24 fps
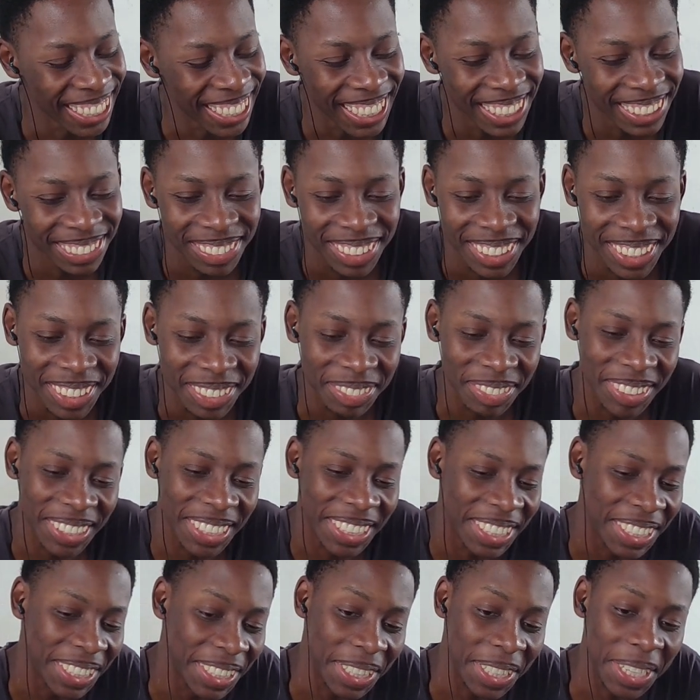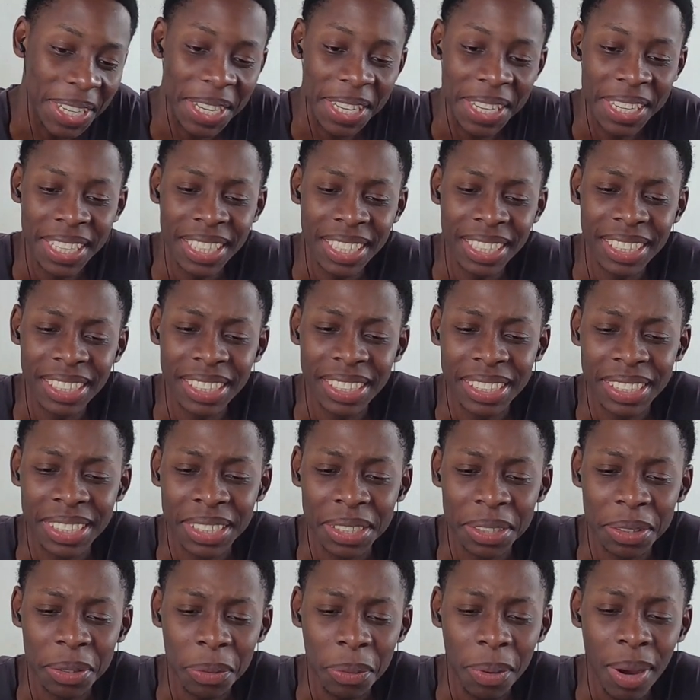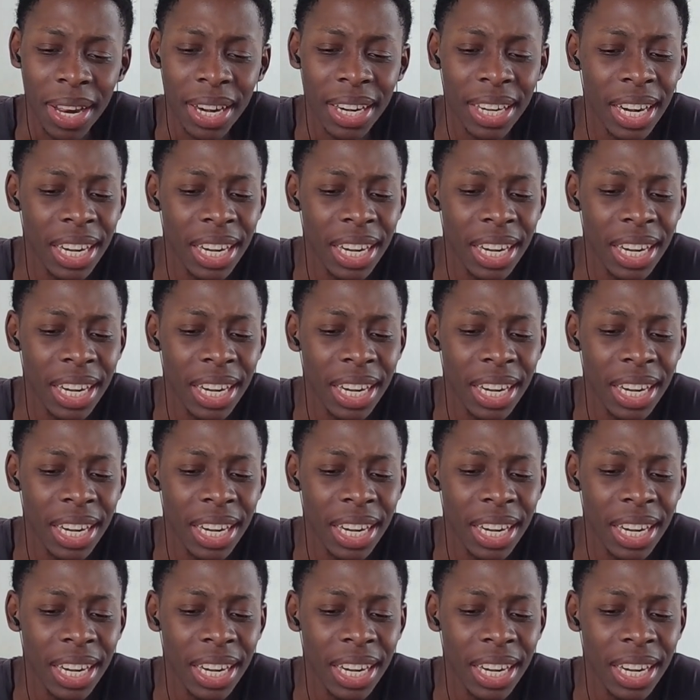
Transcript: I'm going, man. Why the